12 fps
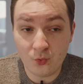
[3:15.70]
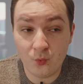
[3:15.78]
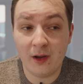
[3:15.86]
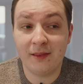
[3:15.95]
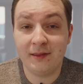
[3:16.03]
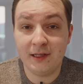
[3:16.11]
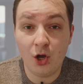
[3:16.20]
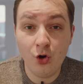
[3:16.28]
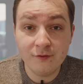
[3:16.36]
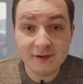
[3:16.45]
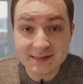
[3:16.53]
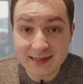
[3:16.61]
where the
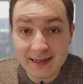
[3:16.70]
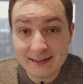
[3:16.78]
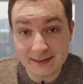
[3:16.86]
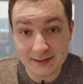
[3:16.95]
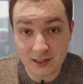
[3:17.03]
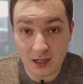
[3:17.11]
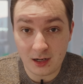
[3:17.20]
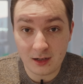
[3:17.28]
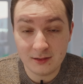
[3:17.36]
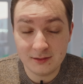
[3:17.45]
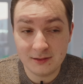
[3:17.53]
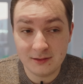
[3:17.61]
overtaking car
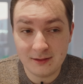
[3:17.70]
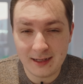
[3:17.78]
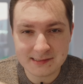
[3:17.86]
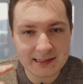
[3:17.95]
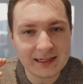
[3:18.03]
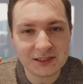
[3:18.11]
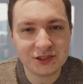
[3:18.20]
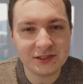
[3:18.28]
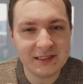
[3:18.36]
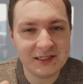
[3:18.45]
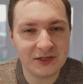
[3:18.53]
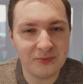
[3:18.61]
has
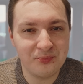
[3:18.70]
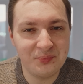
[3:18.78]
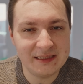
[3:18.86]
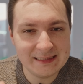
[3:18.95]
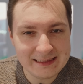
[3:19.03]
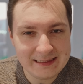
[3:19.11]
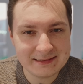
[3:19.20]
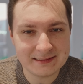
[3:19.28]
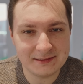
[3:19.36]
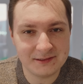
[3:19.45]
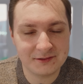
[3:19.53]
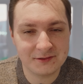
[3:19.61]
actually
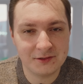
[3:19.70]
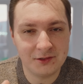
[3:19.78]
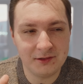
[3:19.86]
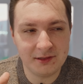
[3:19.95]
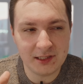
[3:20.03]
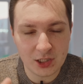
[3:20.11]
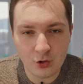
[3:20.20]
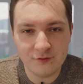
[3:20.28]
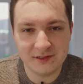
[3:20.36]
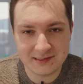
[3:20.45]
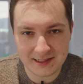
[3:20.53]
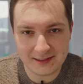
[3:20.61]
completed the
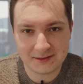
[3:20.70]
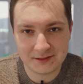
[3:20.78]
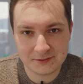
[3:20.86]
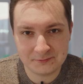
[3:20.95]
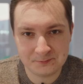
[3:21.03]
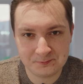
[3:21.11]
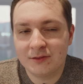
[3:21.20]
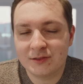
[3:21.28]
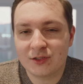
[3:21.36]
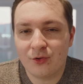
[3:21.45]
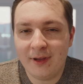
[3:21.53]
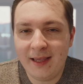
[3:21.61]
overtake.
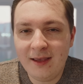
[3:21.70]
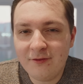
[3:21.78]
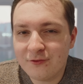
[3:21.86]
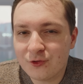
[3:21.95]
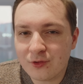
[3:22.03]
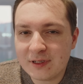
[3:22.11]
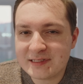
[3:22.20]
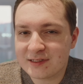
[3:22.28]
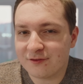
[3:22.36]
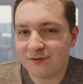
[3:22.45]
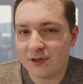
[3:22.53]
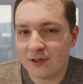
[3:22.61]
So if
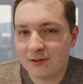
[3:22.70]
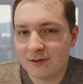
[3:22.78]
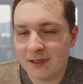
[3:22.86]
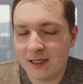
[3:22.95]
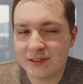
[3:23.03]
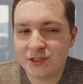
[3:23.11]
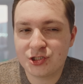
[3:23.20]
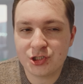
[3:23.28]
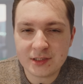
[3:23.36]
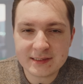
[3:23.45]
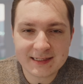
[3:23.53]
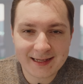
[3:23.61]
Christopher had
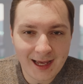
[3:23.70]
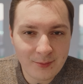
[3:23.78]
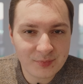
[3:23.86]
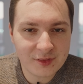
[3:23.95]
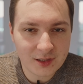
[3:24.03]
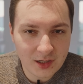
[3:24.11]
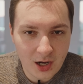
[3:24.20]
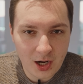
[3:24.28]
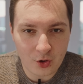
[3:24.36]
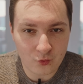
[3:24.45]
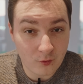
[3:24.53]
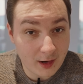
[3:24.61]
just kept the
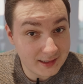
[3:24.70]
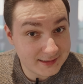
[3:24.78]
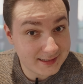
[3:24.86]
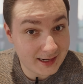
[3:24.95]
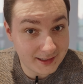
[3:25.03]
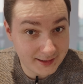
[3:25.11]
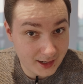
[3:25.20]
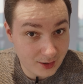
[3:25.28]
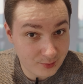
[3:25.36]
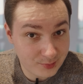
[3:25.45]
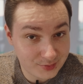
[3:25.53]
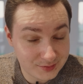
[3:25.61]
car right side
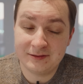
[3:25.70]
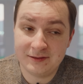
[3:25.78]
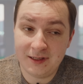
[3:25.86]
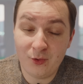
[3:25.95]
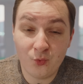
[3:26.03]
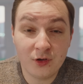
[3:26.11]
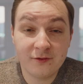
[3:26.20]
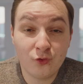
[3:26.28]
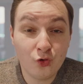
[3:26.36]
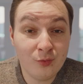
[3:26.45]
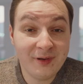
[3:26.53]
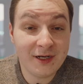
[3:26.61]
up, it would have
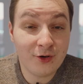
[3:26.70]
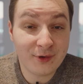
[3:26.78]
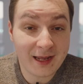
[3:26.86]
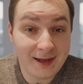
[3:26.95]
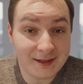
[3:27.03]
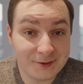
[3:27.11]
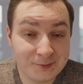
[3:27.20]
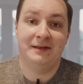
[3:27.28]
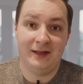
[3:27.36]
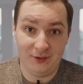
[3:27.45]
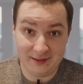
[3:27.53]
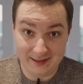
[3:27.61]
all been okay.
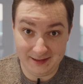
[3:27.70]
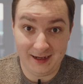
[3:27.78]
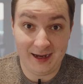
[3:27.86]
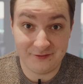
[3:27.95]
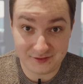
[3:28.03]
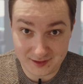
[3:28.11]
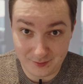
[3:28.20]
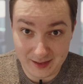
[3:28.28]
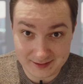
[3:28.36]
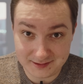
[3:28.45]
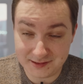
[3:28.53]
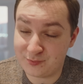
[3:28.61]
Now again, I have to come
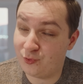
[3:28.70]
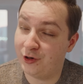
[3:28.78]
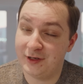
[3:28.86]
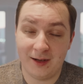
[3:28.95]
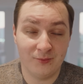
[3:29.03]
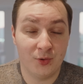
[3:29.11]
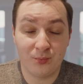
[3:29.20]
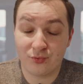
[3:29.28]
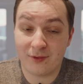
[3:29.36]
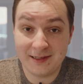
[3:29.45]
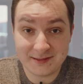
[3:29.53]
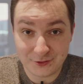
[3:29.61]
back to this point. I'm not
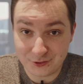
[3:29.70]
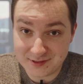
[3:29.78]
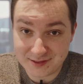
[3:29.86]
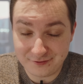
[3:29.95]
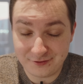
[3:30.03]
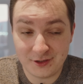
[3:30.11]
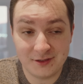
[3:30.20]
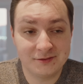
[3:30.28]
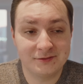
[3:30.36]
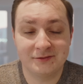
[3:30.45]
berating Christopher.